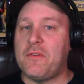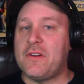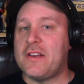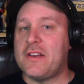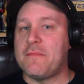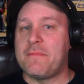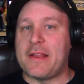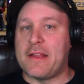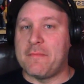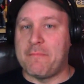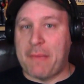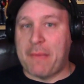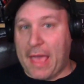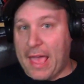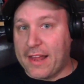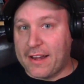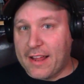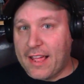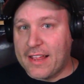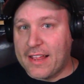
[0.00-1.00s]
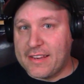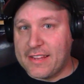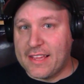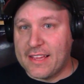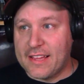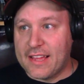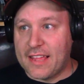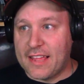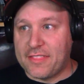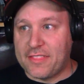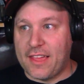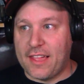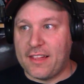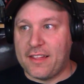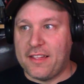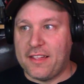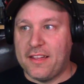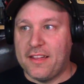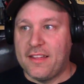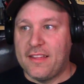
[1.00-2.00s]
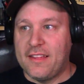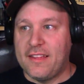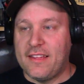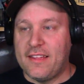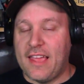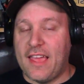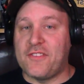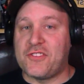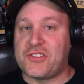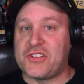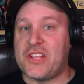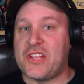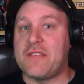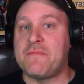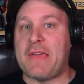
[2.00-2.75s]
wouldn't have been a bad idea, I think, if she